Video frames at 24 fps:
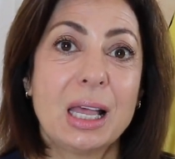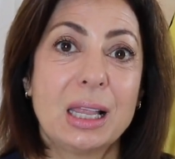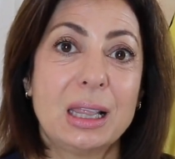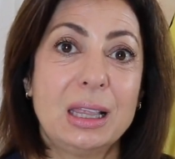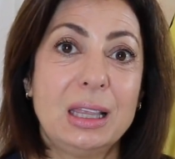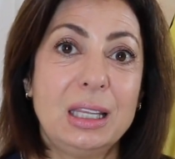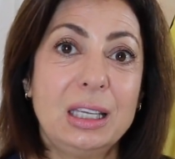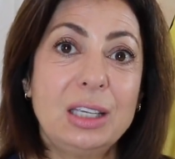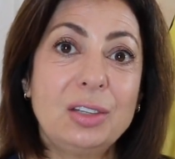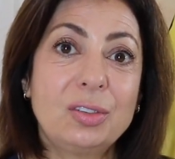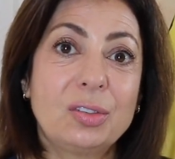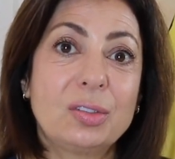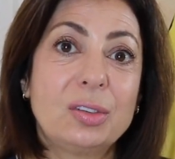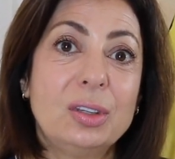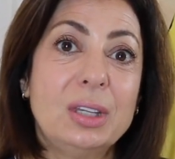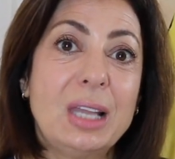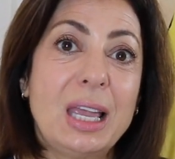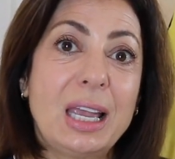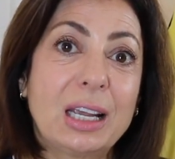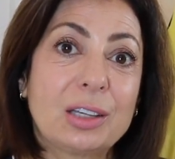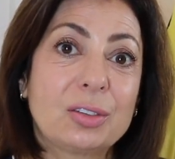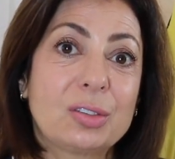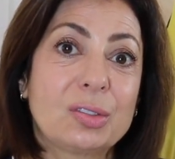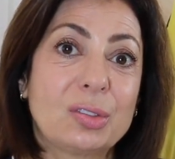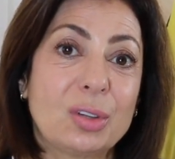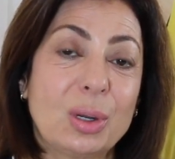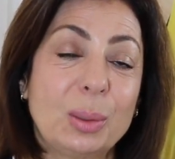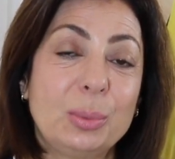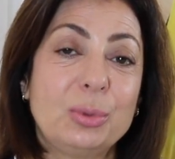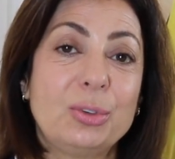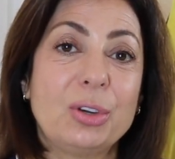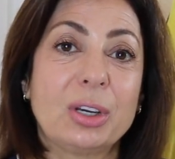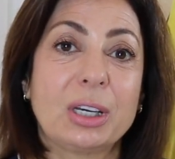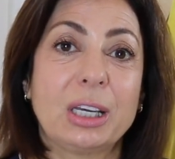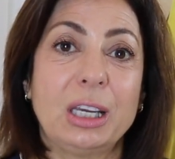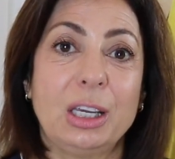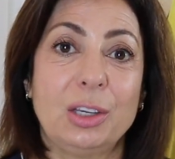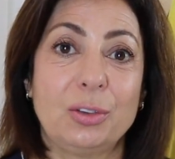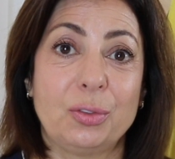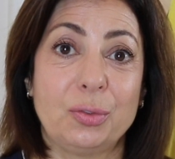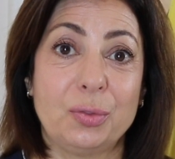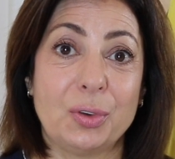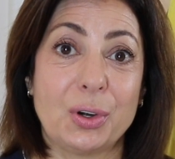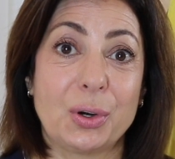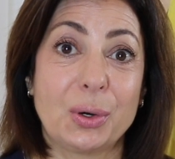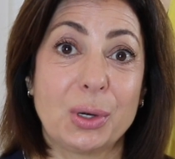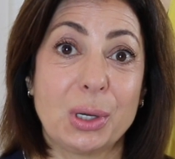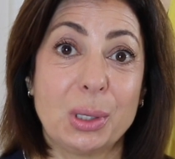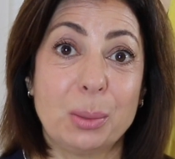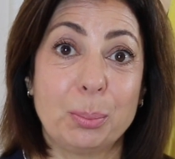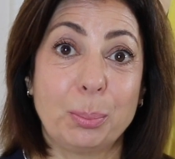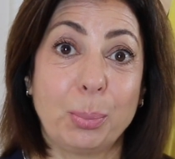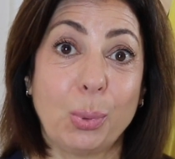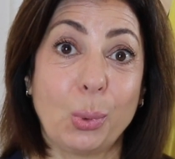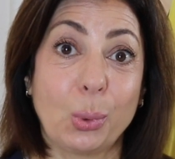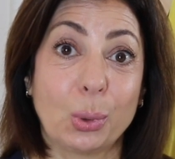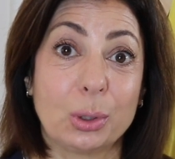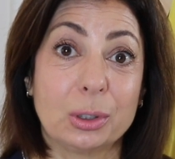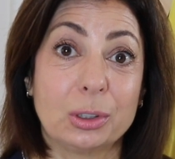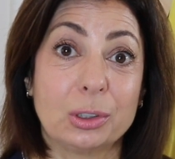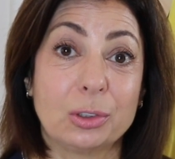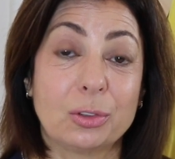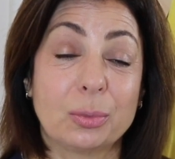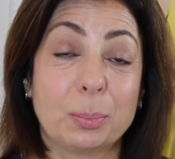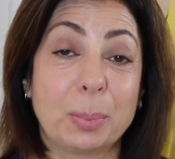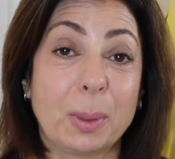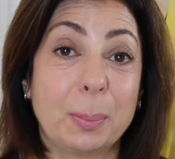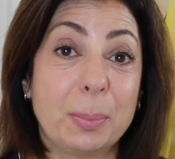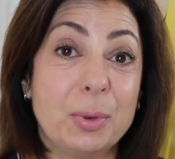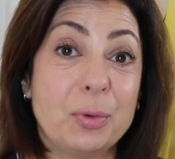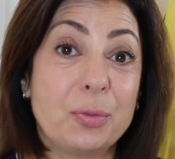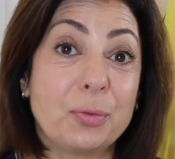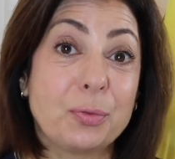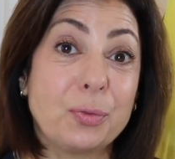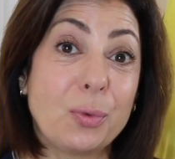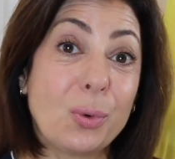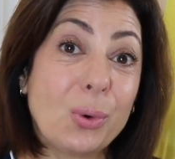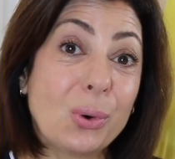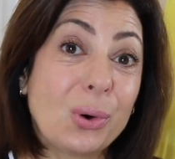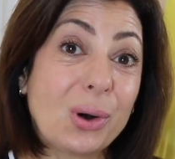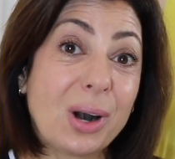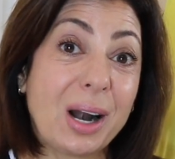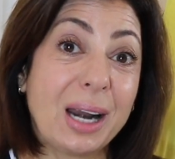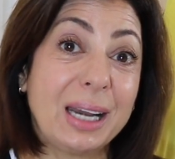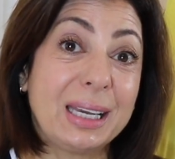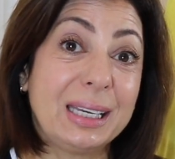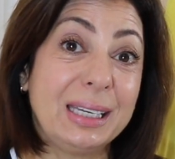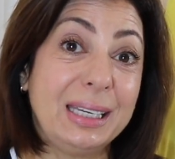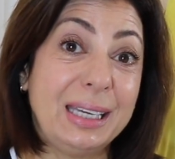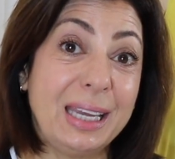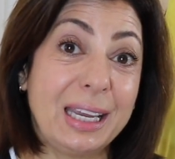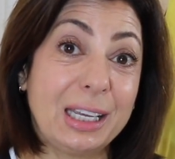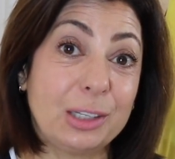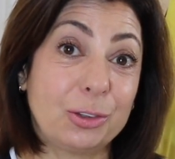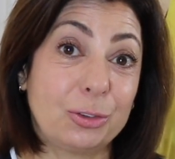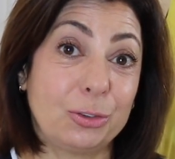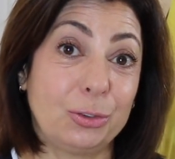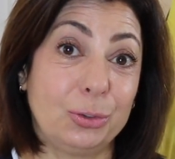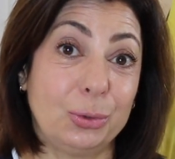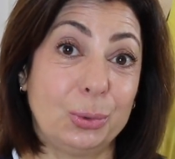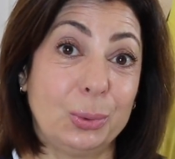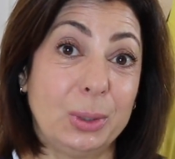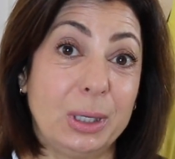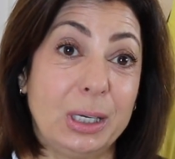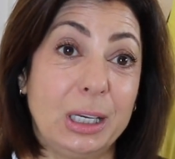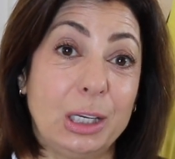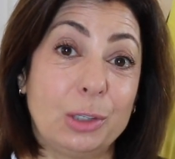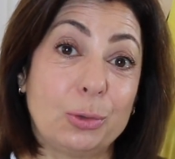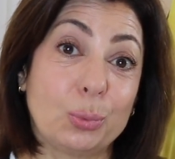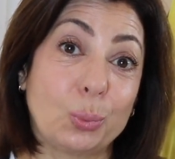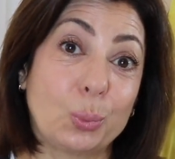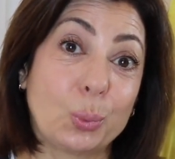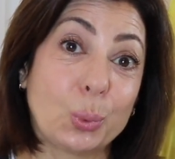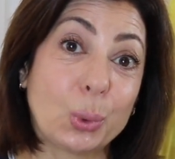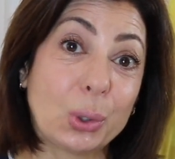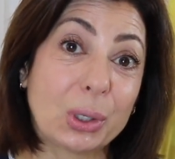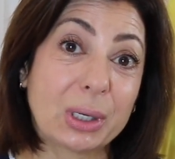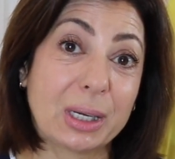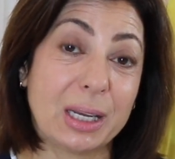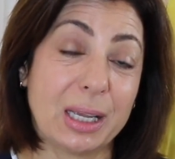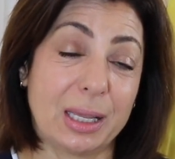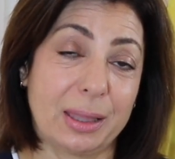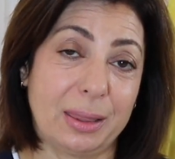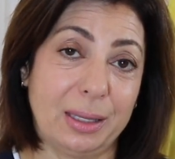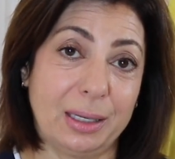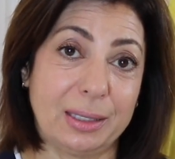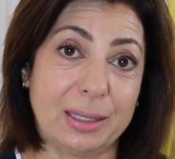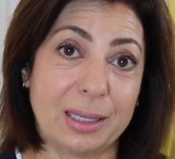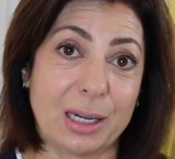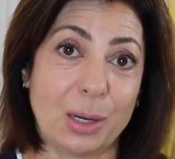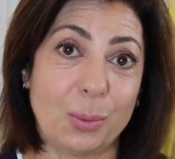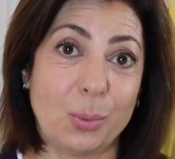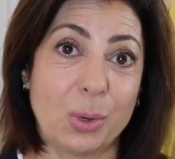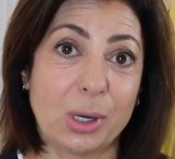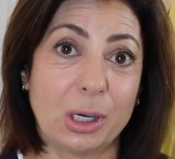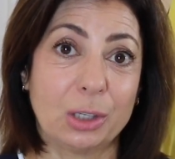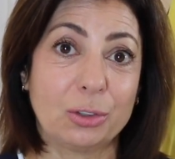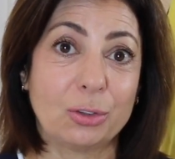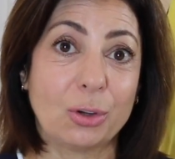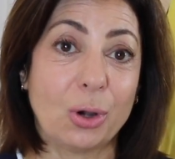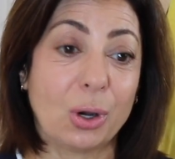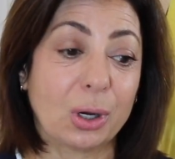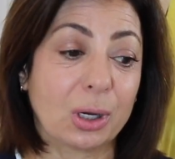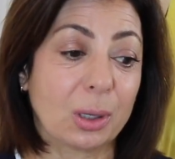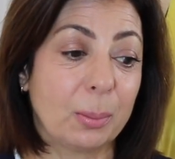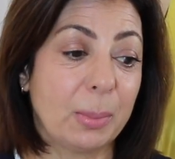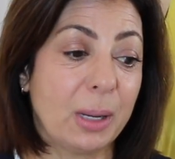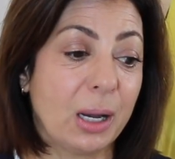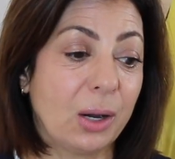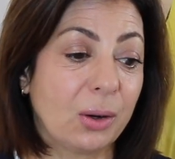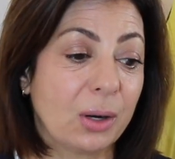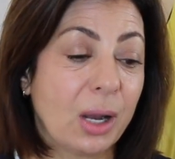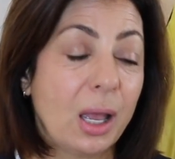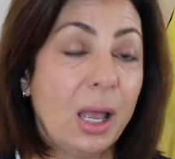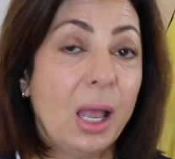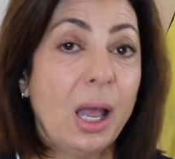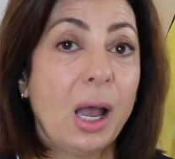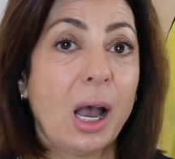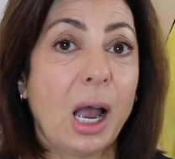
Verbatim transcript: this next subject is very important. But before I get to it, it's work ethic that I want to talk about.